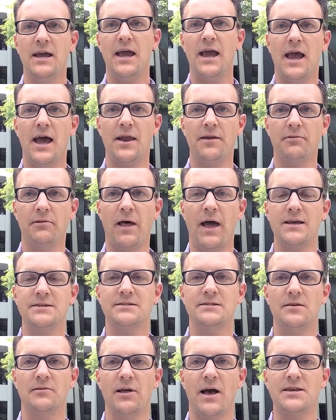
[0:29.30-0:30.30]
And
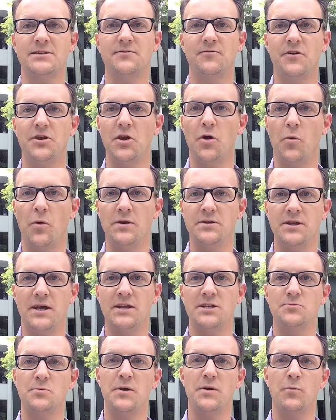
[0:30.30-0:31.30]
the last video we did
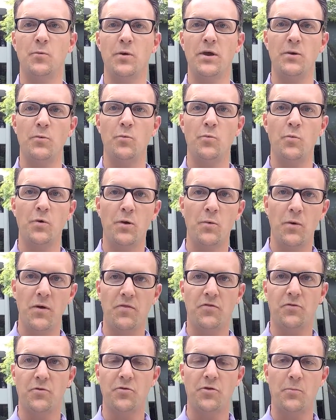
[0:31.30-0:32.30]
is we
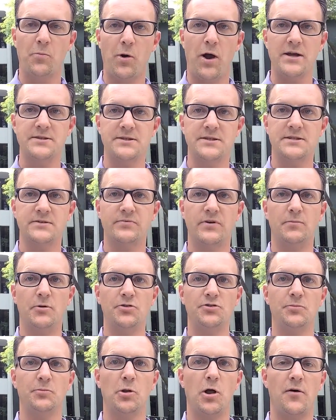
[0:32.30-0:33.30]
went through the process of a
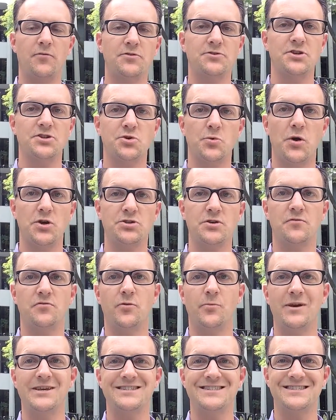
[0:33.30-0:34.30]
multiple offer situation
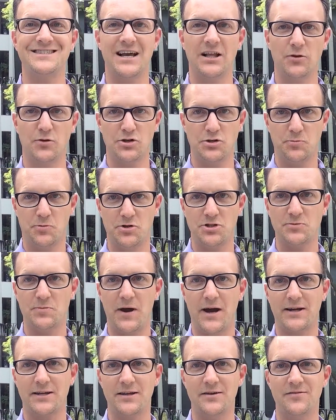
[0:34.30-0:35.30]
from a seller's
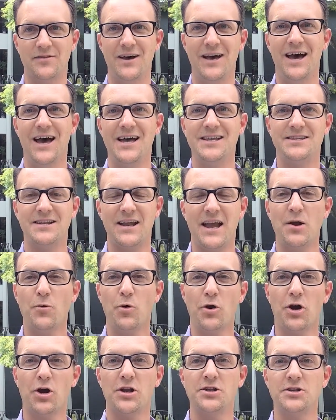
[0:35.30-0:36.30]
perspective. Today we're
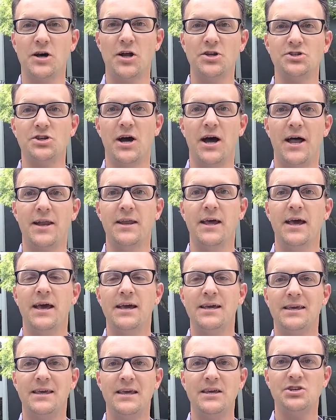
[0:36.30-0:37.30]
going to touch on
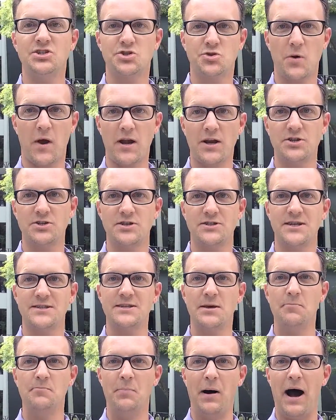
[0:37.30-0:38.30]
key strategies as
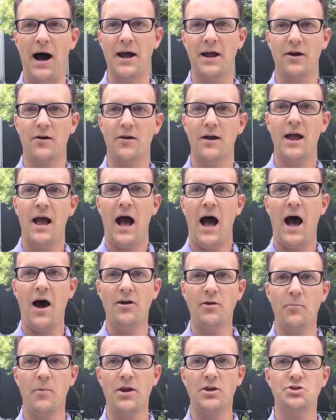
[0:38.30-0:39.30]
a buyer, how to
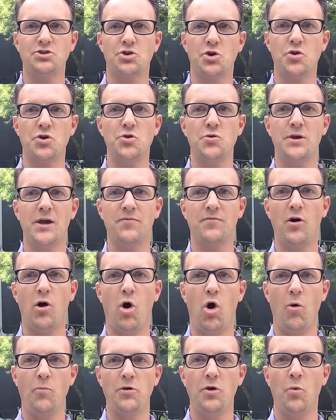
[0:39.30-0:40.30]
make sure you get the
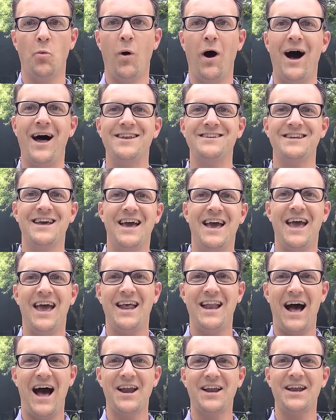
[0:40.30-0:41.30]
home you want
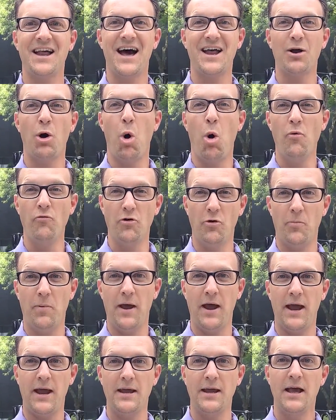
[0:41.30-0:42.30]
and how to not
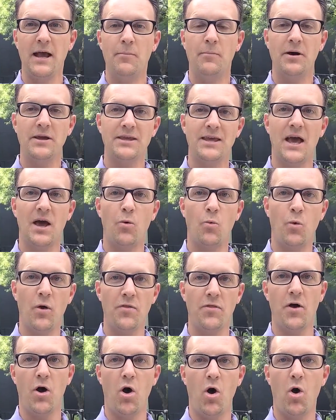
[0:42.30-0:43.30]
overpay but yet win
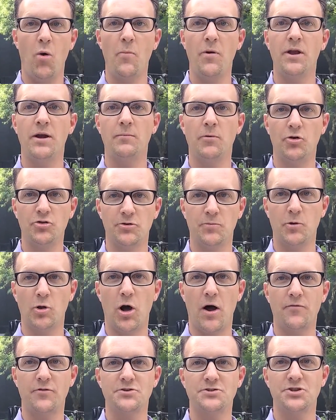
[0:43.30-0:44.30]
the home in a multiple
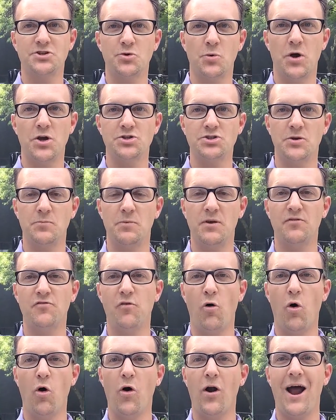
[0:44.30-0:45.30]
offer situation.
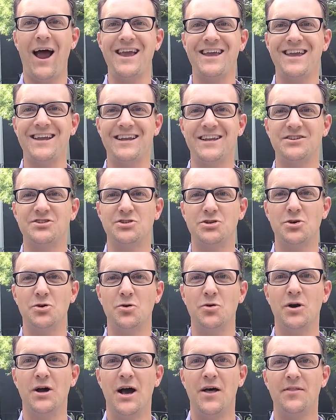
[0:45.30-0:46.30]
Before I get
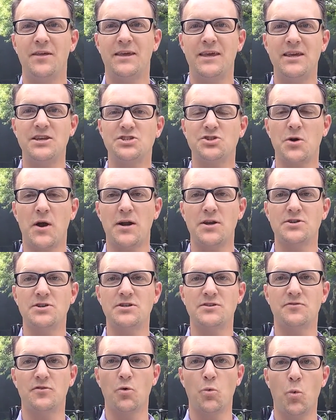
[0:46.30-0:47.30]
into the key strategies
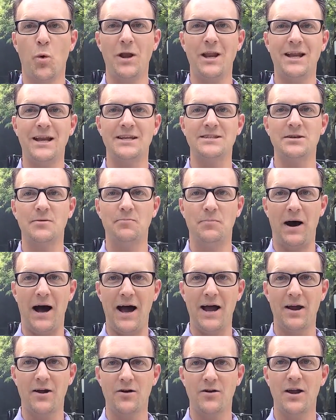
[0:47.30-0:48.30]
for winning as a
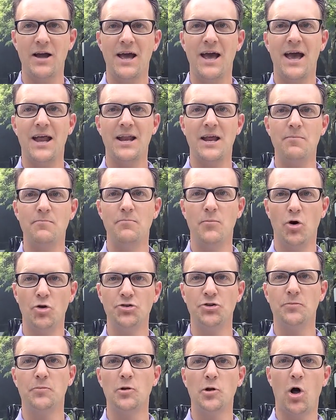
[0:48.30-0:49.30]
buyer in a
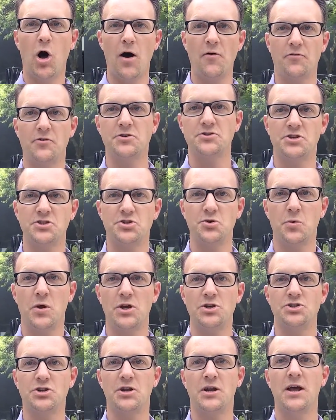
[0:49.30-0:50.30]
multiple offer
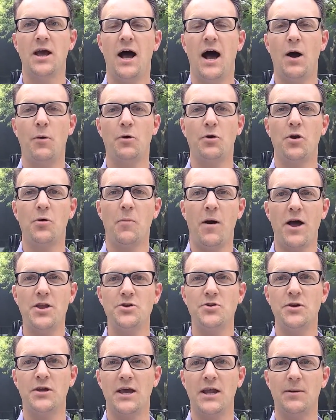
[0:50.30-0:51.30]
situation, I want to remind
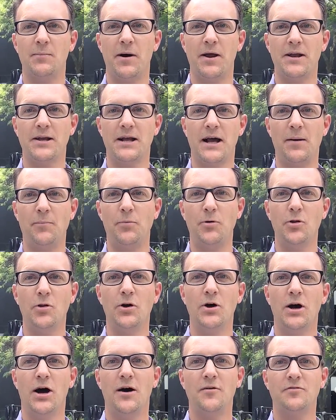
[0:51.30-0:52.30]
you again about a couple
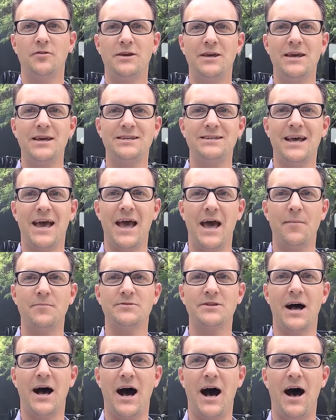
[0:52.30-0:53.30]
of key tabs
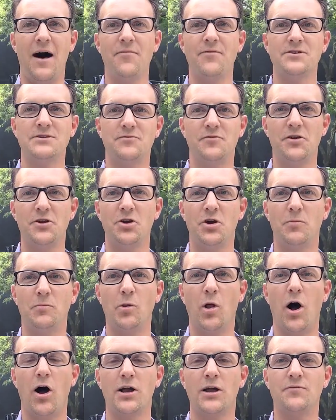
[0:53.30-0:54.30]
on this video
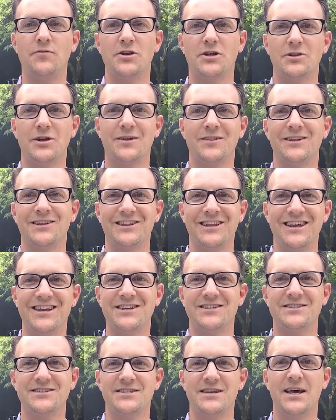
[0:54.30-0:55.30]
blog. If you click the
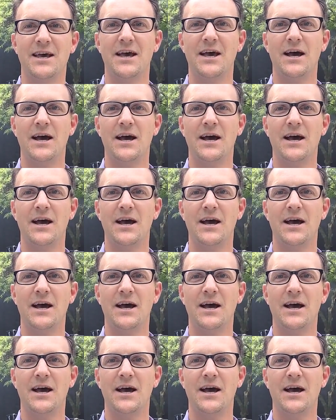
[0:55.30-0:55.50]
links